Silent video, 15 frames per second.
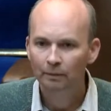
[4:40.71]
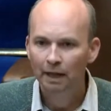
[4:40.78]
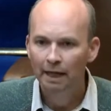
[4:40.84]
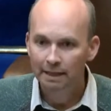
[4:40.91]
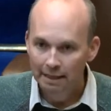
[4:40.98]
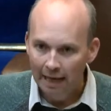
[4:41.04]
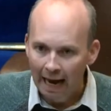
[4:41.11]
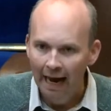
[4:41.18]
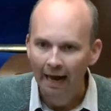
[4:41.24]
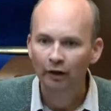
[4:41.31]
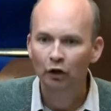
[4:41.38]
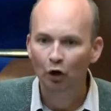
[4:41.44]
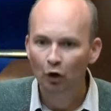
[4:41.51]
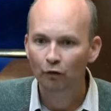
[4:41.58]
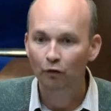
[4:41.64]
It's to
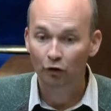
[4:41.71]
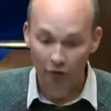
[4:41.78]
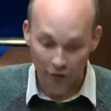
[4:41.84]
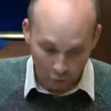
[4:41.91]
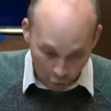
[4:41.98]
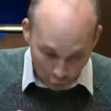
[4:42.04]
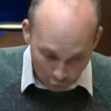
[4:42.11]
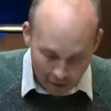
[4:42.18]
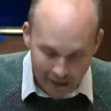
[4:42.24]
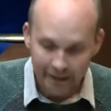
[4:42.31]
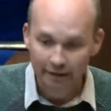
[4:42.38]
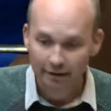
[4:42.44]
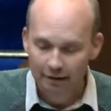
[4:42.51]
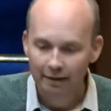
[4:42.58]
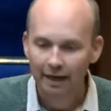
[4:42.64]
hand over,
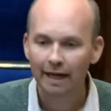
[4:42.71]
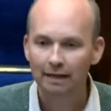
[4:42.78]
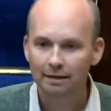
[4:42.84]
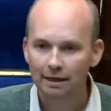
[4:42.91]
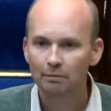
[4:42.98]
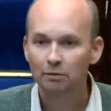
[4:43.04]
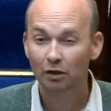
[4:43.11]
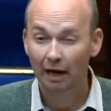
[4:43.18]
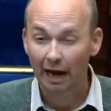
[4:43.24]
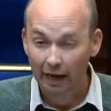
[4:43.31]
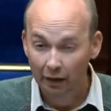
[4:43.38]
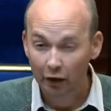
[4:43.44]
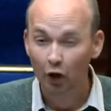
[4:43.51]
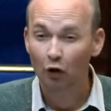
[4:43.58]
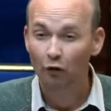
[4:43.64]
already today, it seems they're
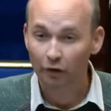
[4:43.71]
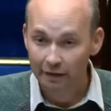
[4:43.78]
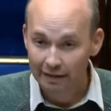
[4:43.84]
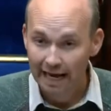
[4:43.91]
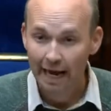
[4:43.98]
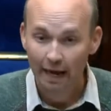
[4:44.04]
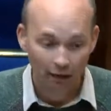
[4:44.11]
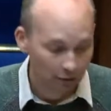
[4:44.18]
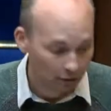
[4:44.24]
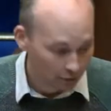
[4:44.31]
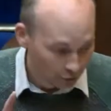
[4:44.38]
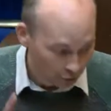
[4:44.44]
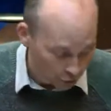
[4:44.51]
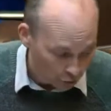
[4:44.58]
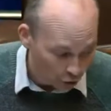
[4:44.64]
handing over 10
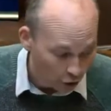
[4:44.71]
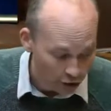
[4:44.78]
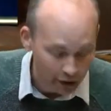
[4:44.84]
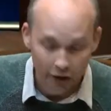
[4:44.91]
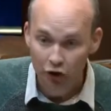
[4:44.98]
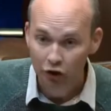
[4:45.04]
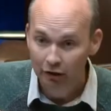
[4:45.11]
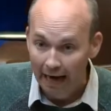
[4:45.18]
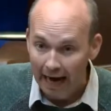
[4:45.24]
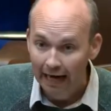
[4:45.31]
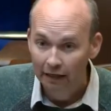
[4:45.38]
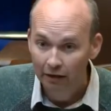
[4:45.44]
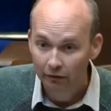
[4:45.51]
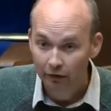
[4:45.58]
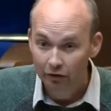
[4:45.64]
Kurdish
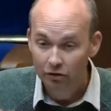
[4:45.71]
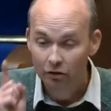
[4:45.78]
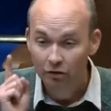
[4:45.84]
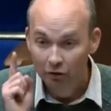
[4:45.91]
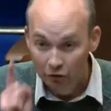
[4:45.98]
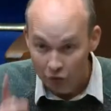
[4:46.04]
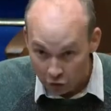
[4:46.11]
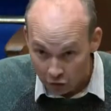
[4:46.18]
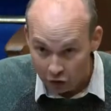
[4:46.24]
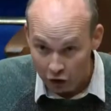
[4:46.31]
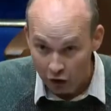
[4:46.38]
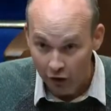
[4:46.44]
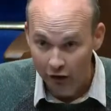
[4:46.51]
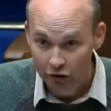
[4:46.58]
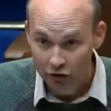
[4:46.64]
activists to the
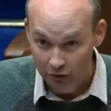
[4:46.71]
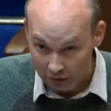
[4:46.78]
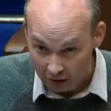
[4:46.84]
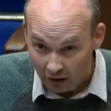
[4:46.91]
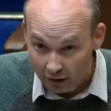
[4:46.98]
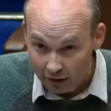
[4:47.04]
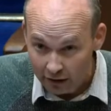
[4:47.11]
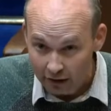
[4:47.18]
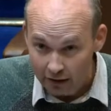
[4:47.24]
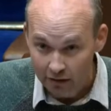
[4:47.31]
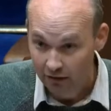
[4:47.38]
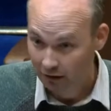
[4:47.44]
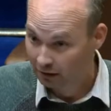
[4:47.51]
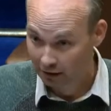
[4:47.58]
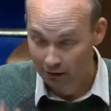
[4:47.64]
Turkish
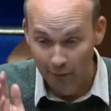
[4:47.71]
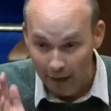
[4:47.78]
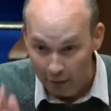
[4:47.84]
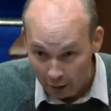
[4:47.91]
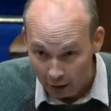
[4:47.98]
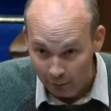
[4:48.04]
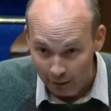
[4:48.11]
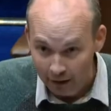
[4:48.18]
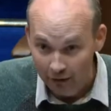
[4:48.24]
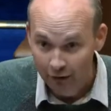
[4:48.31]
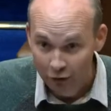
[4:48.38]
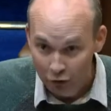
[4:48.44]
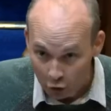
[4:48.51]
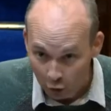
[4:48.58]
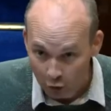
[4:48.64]
authorities. They may well be
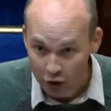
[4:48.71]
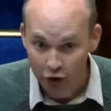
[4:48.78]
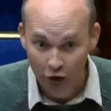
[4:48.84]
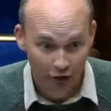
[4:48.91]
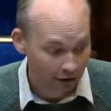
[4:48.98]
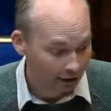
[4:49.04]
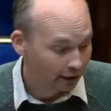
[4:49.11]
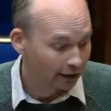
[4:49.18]
tortured.